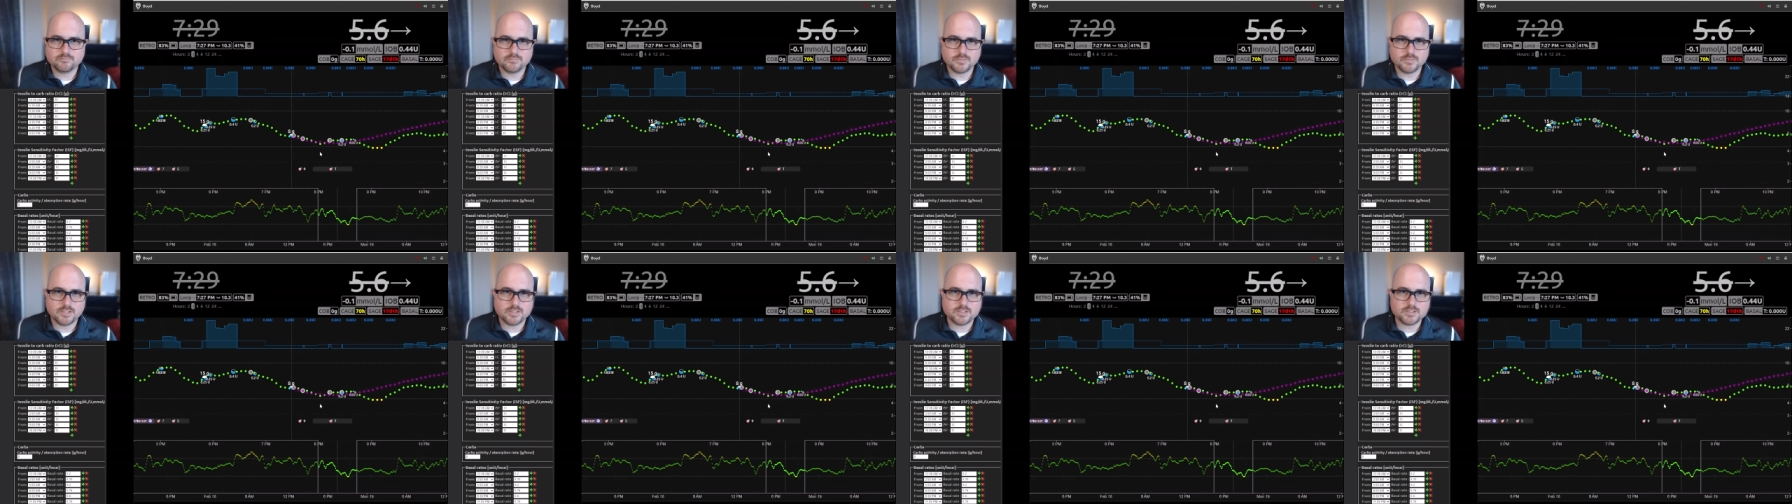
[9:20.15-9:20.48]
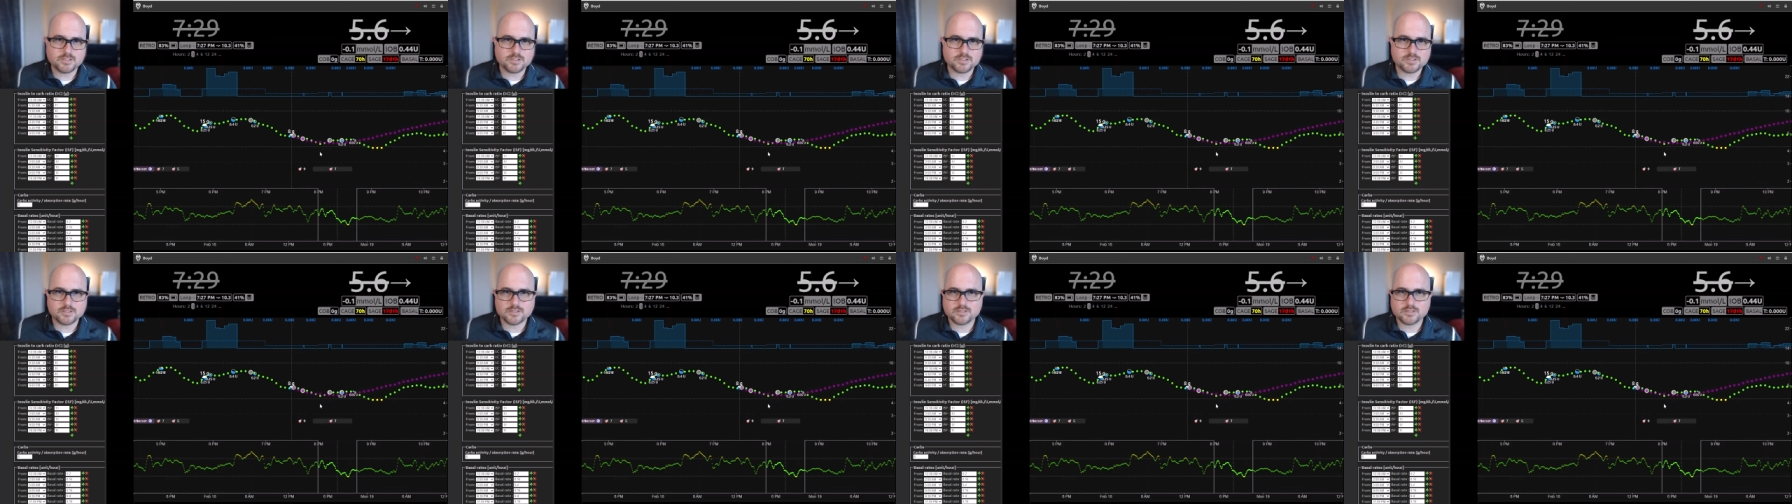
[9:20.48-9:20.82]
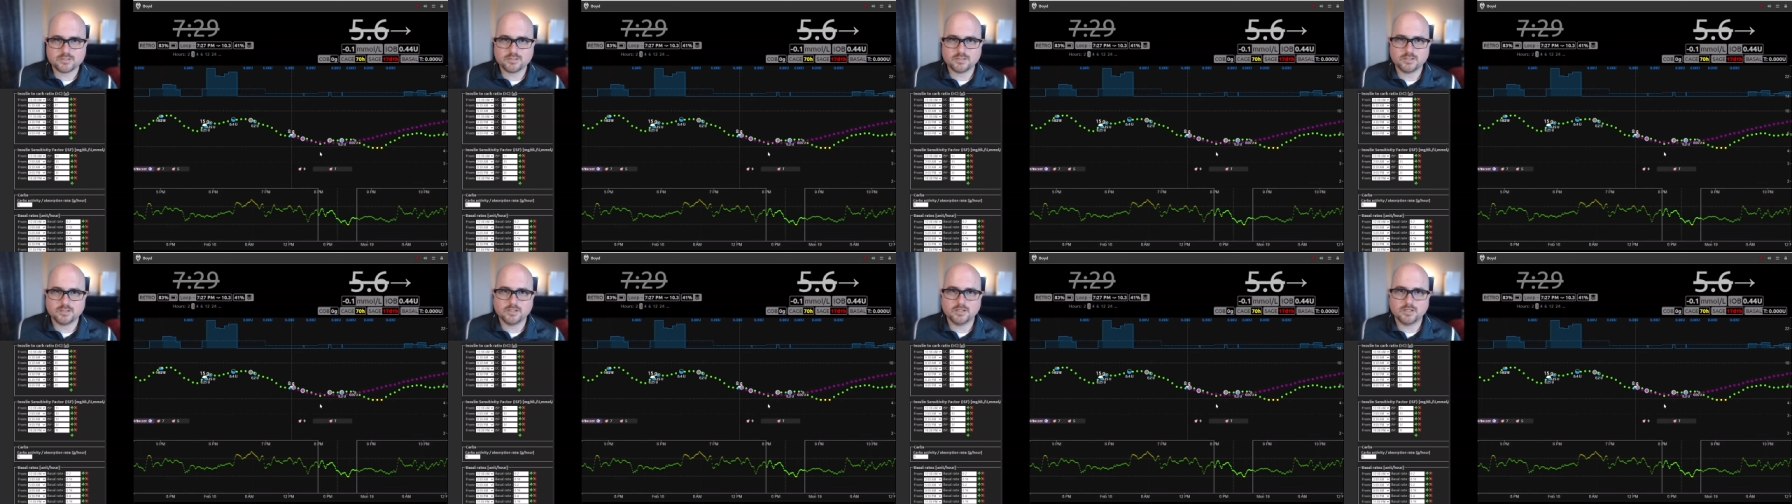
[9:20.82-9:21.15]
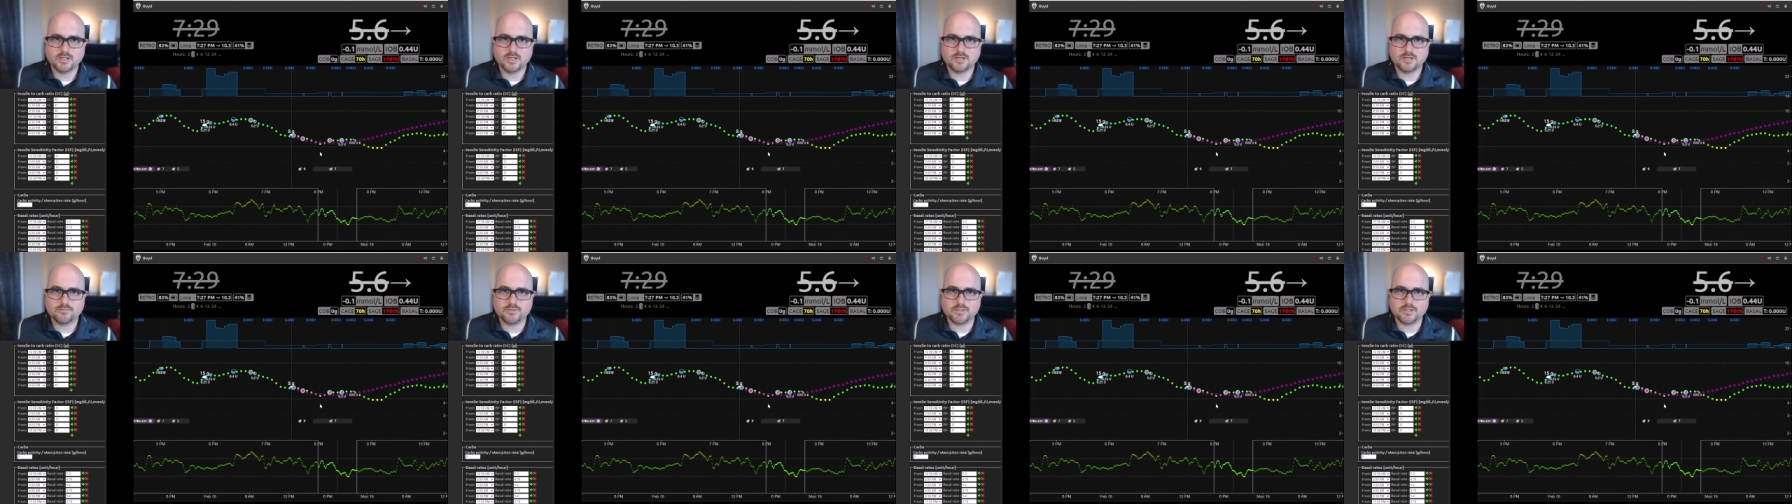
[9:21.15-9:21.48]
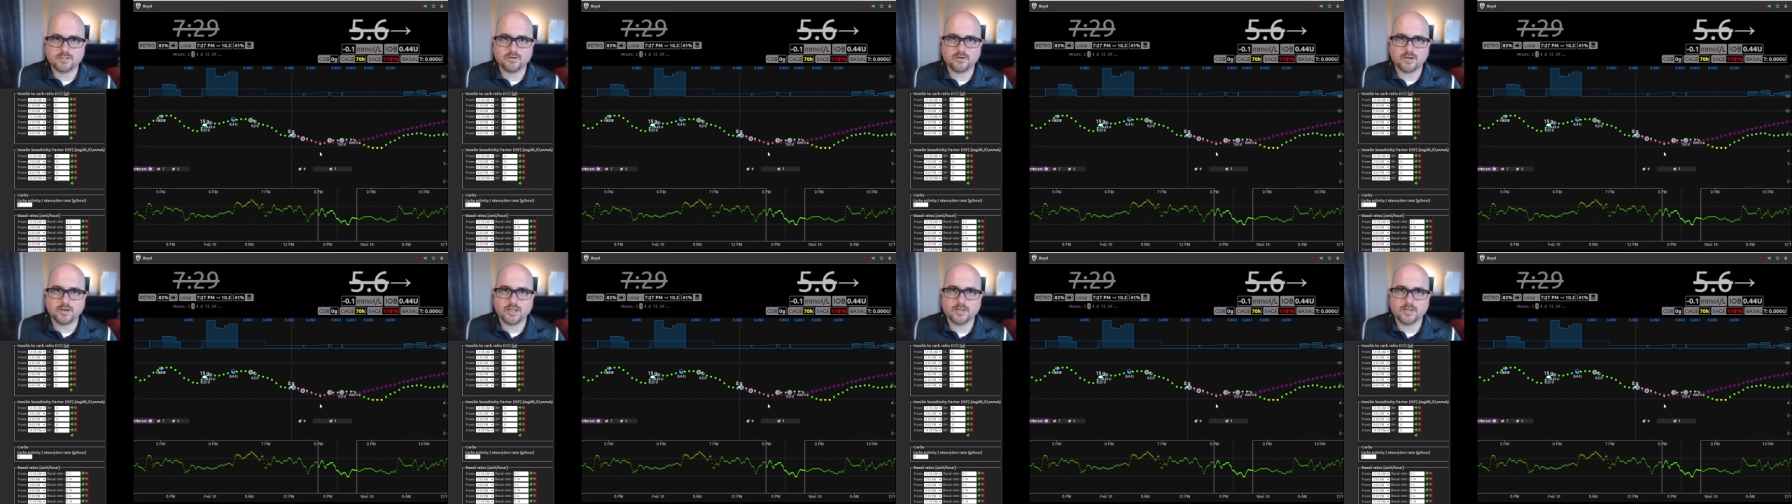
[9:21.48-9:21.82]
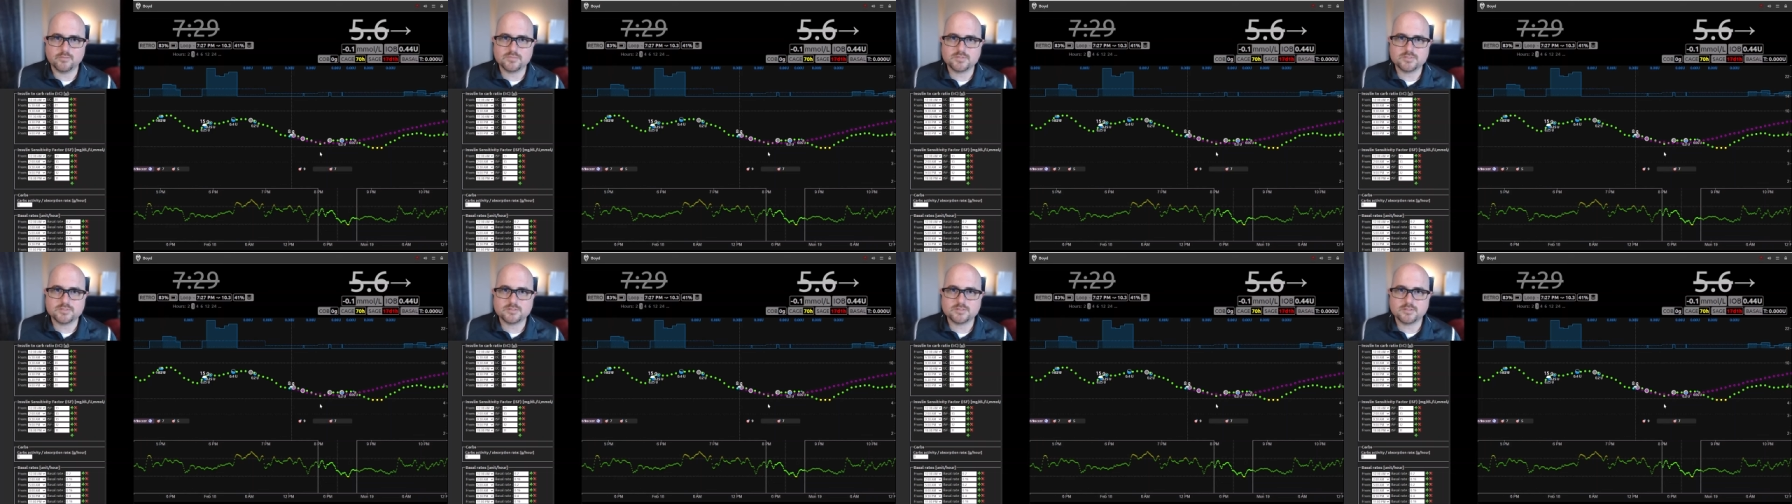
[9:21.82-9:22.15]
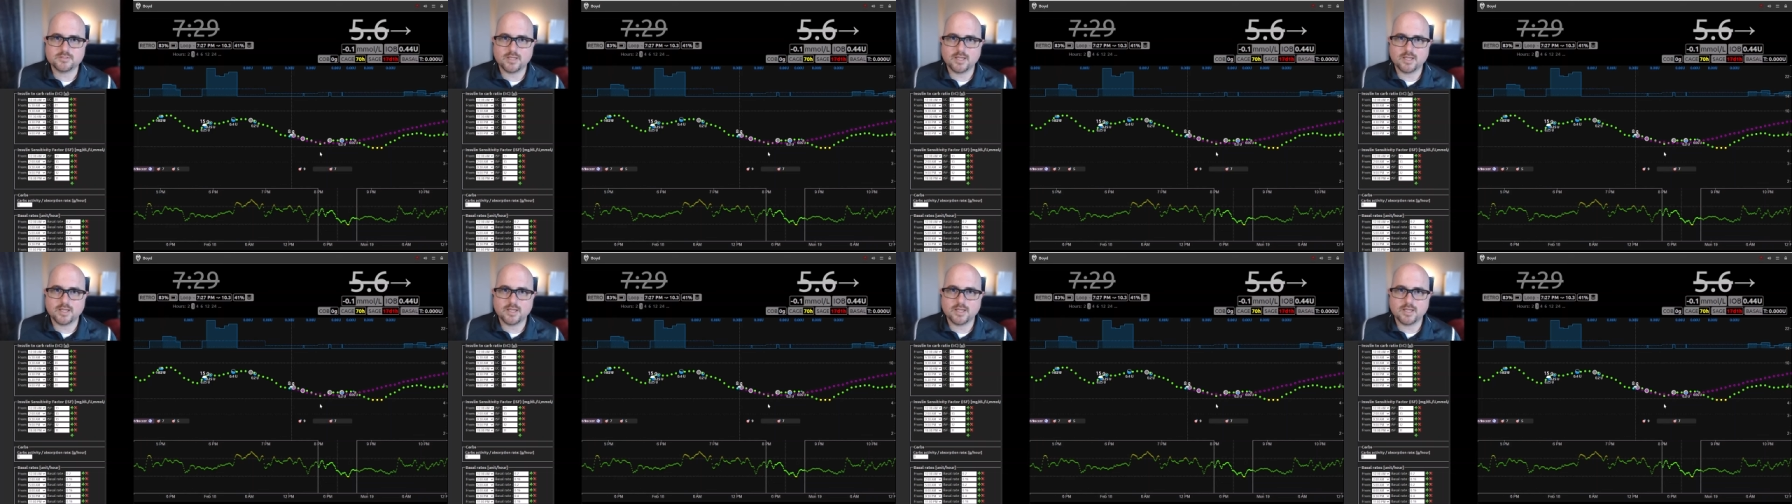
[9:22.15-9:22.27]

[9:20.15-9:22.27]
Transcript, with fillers: ish of the grams